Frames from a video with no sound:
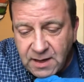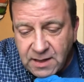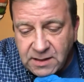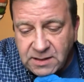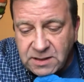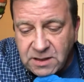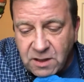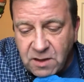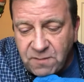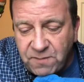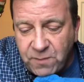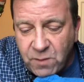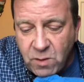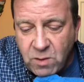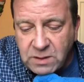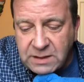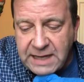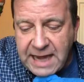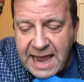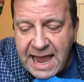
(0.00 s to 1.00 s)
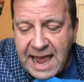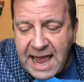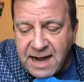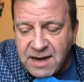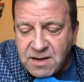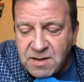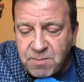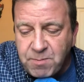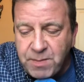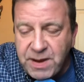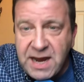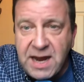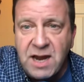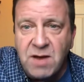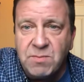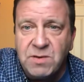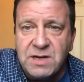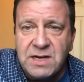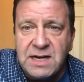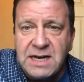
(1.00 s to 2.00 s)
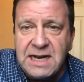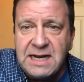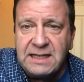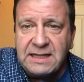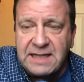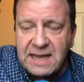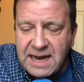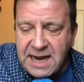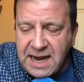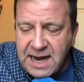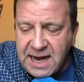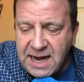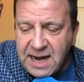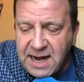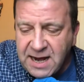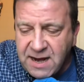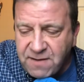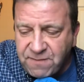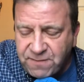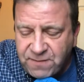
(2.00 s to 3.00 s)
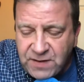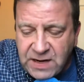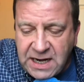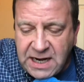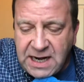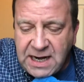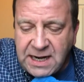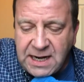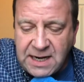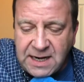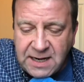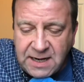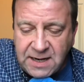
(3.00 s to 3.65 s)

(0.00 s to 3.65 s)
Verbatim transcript: Some folks got a bear beneath their feet.